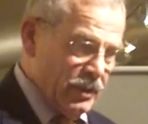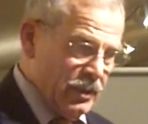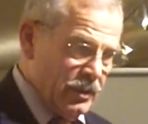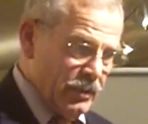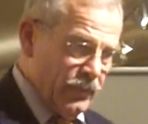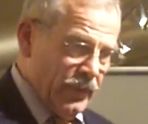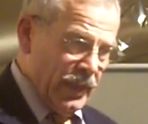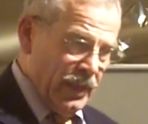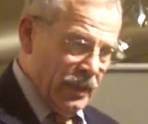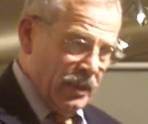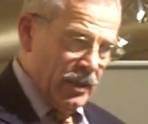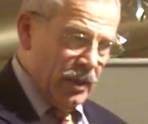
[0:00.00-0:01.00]
Uh,
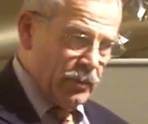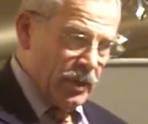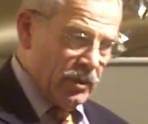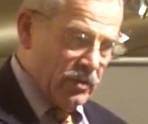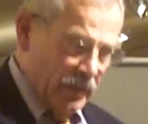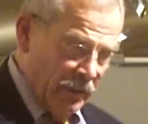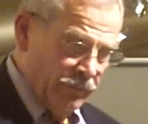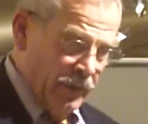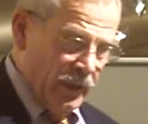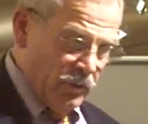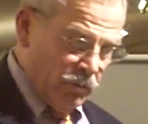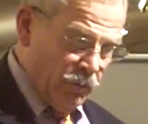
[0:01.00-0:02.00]
they've been a
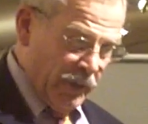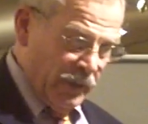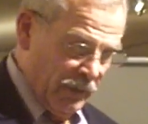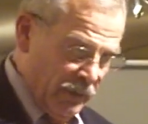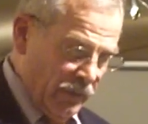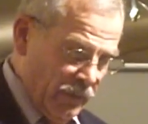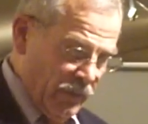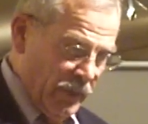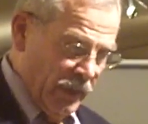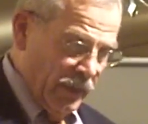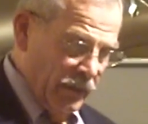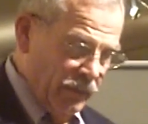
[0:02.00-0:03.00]
steadfast figure
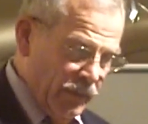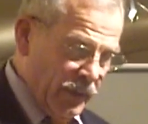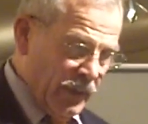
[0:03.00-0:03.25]
there